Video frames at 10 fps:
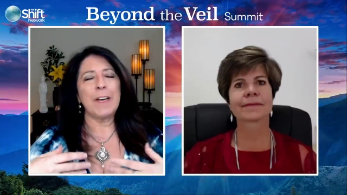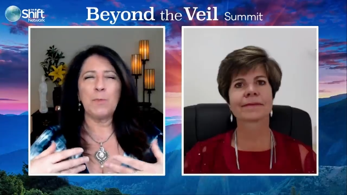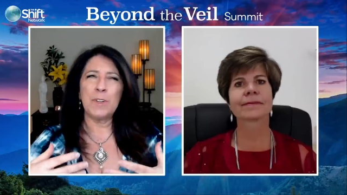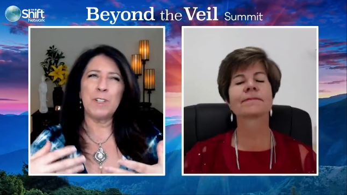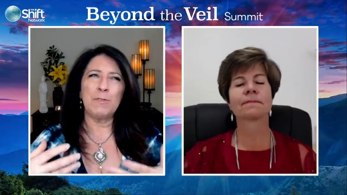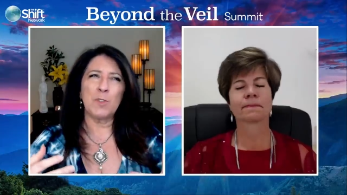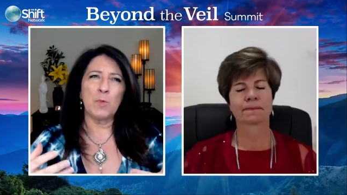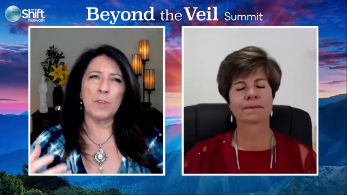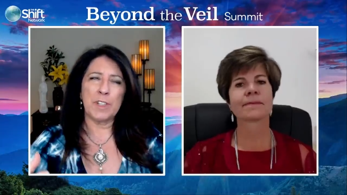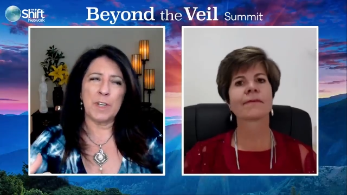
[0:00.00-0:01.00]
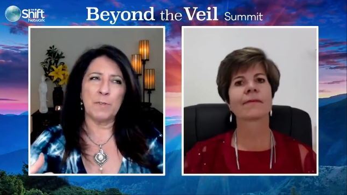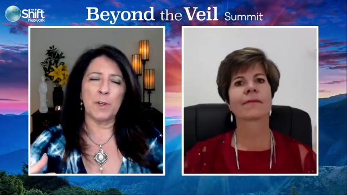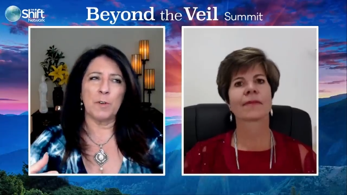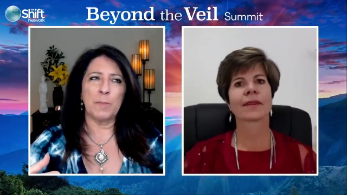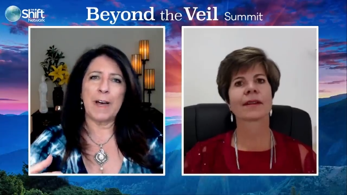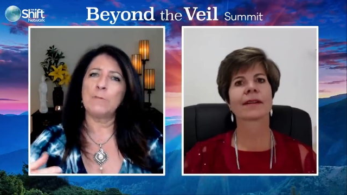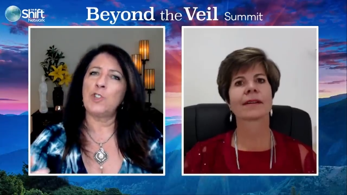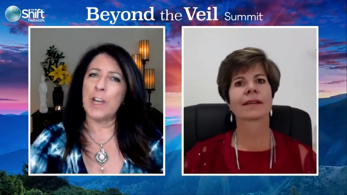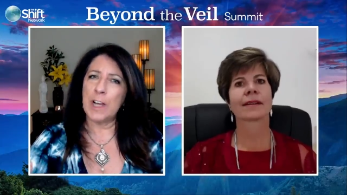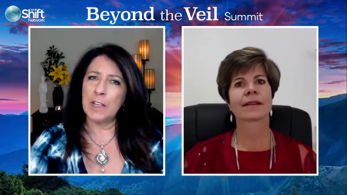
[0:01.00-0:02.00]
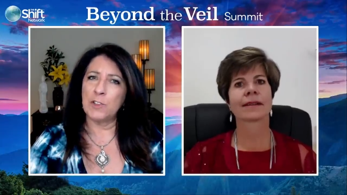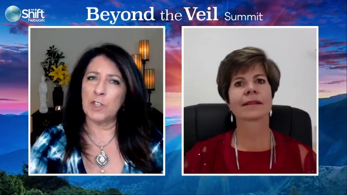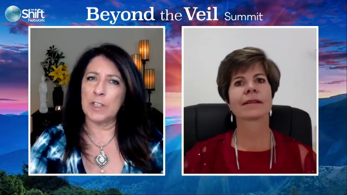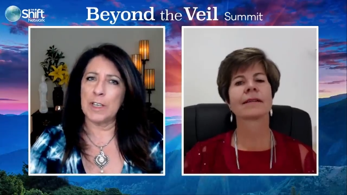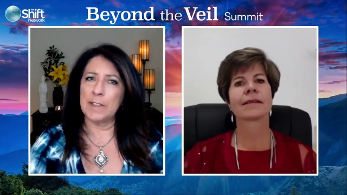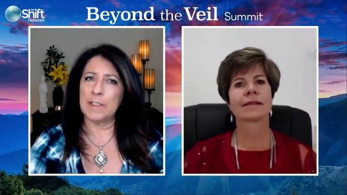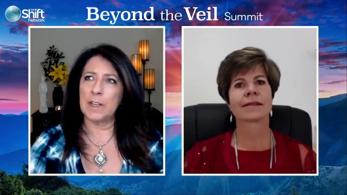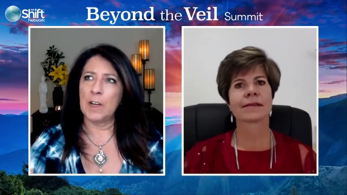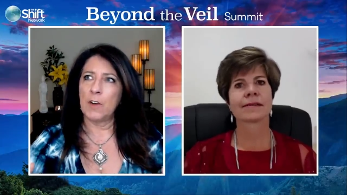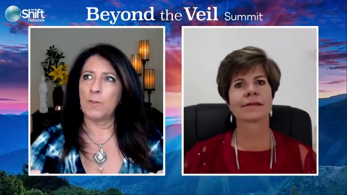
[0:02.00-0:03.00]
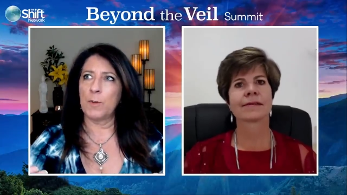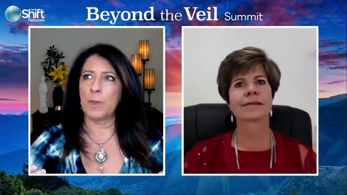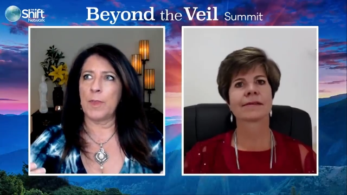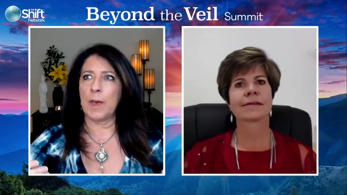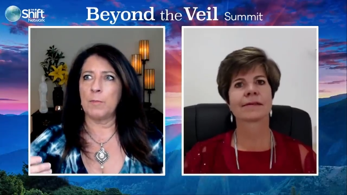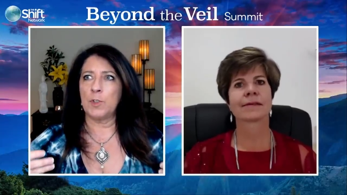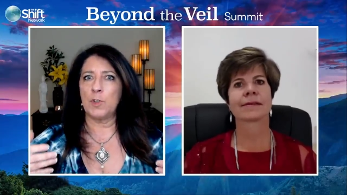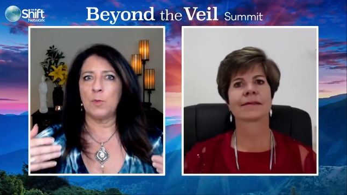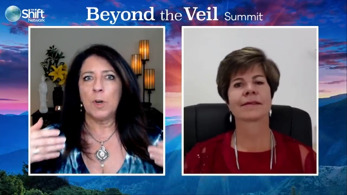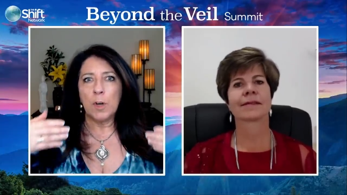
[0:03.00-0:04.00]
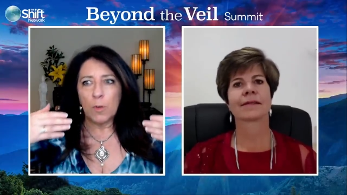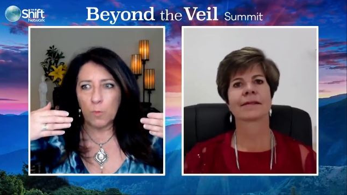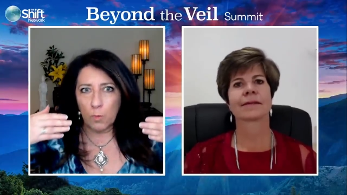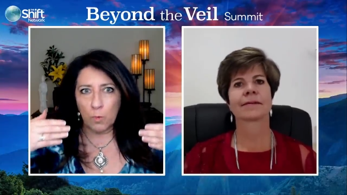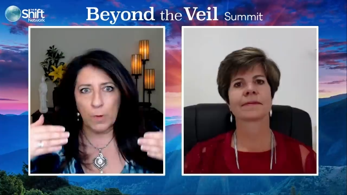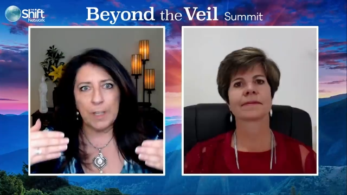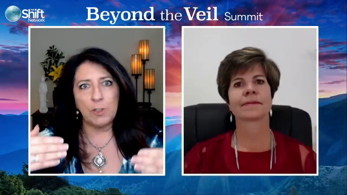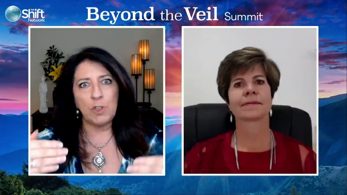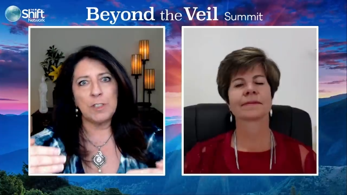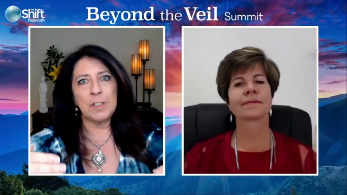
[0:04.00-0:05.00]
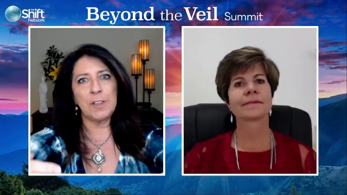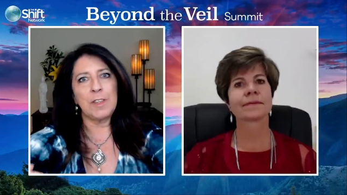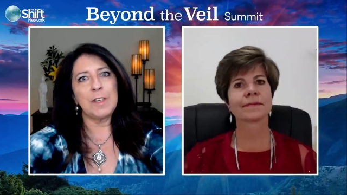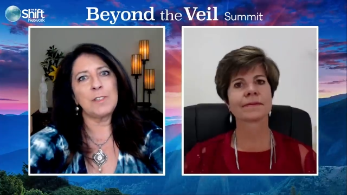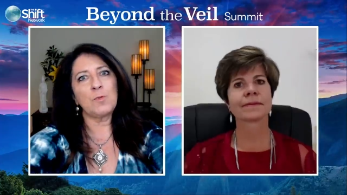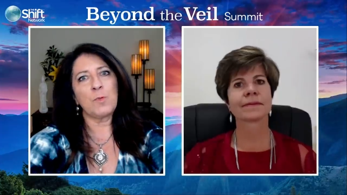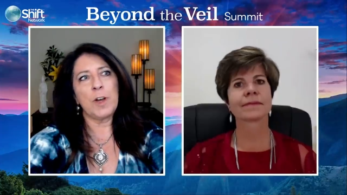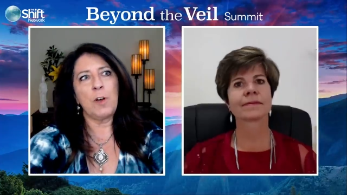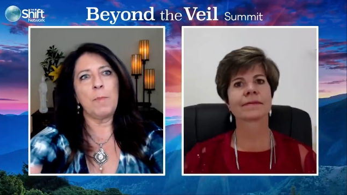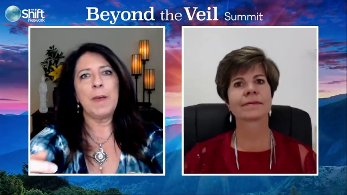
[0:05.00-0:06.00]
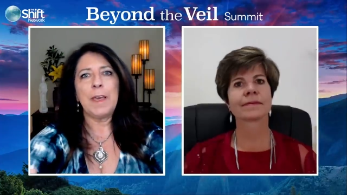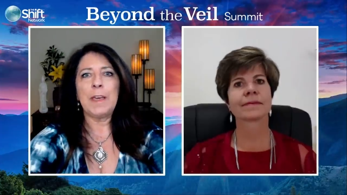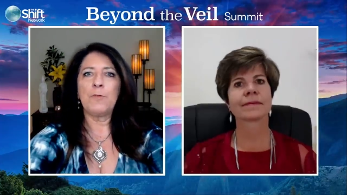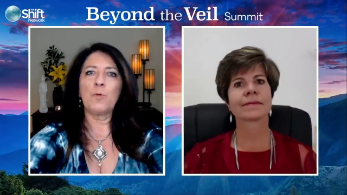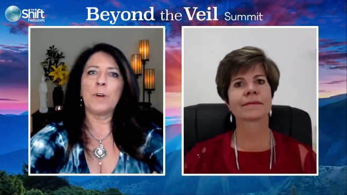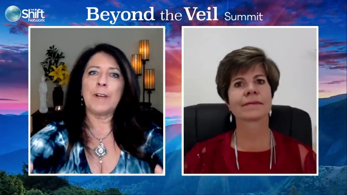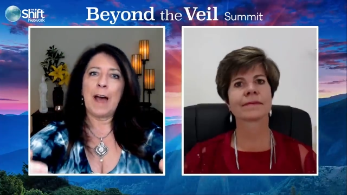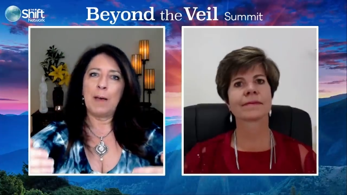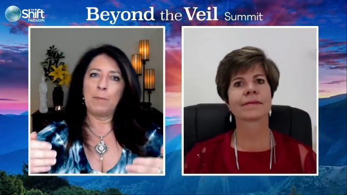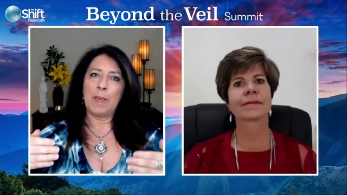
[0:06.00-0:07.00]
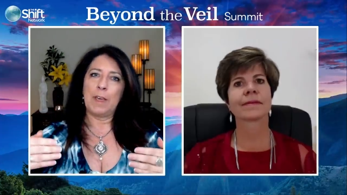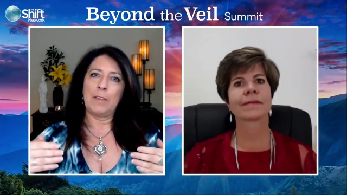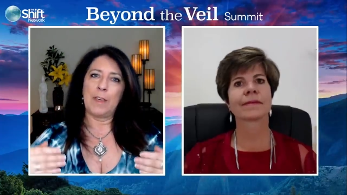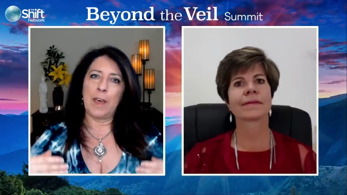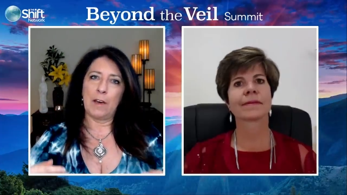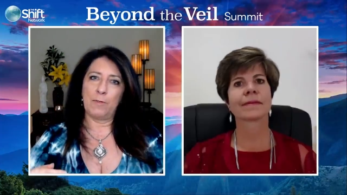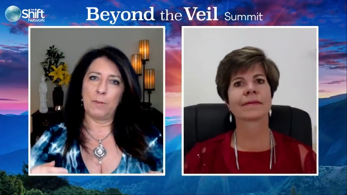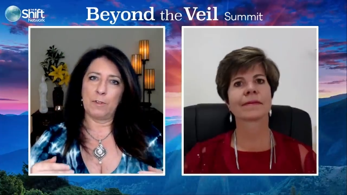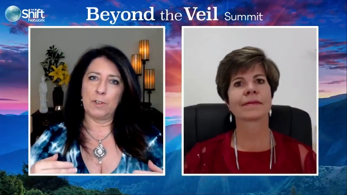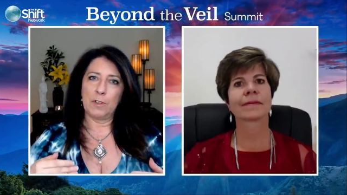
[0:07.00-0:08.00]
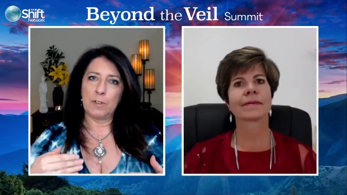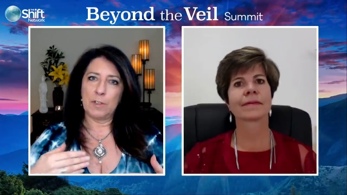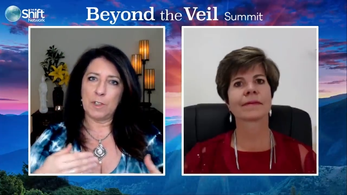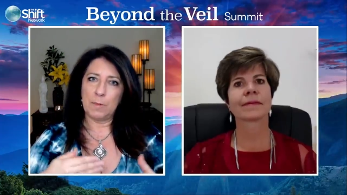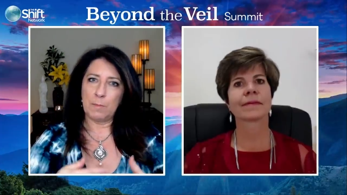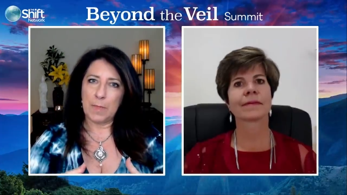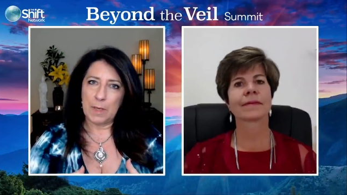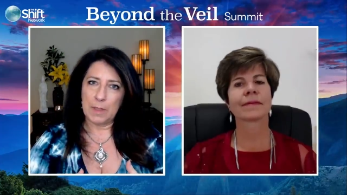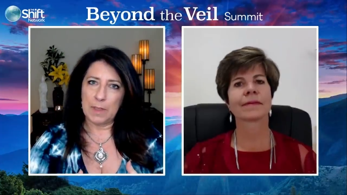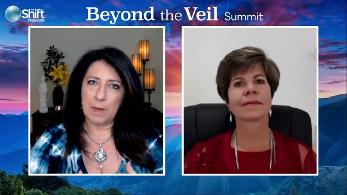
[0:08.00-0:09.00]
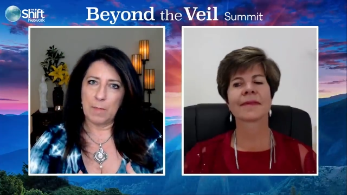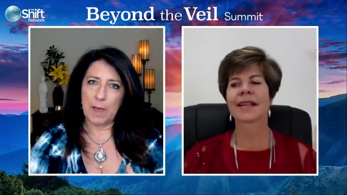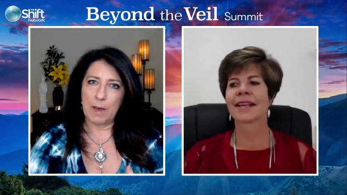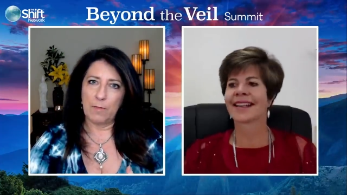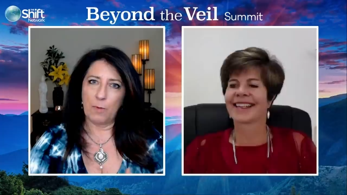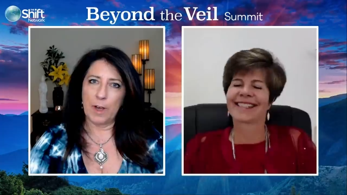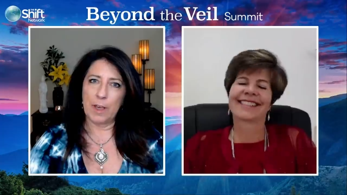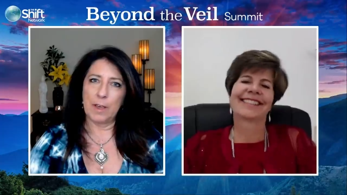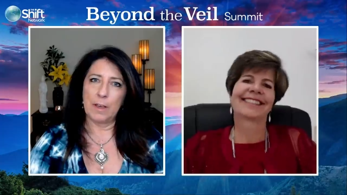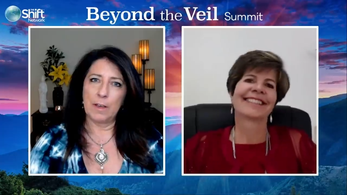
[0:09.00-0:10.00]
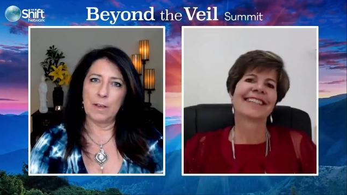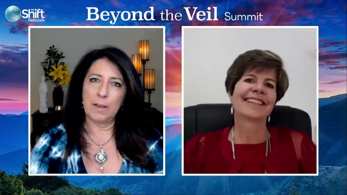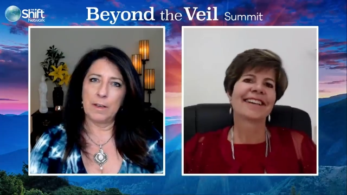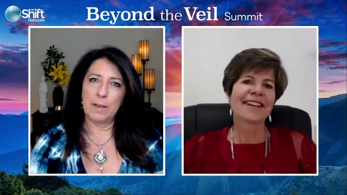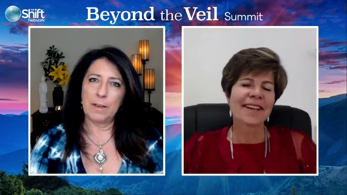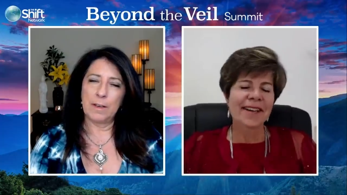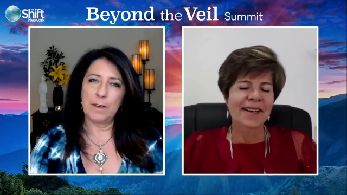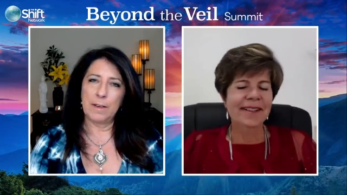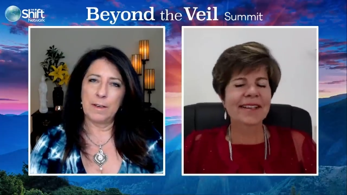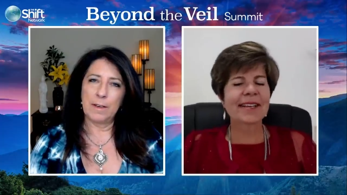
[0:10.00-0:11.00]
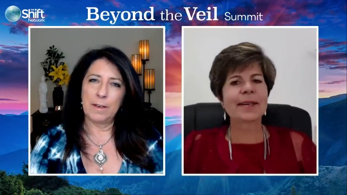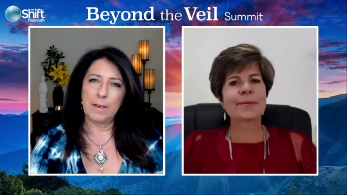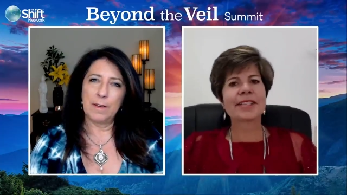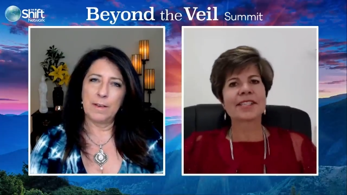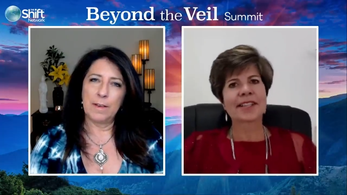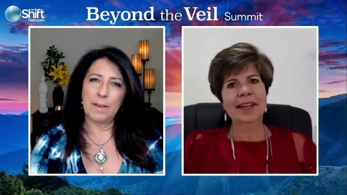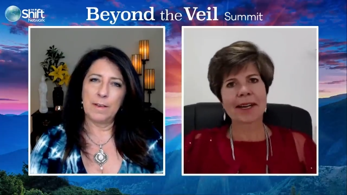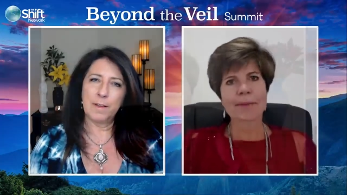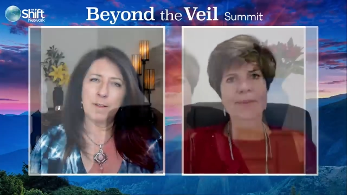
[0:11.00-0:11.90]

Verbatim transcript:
Speaker 1: i don't want to use the word difficult but how challenging is it for them to reach into this realm if we're not making the effort to meet them halfway
Speaker 2: the image that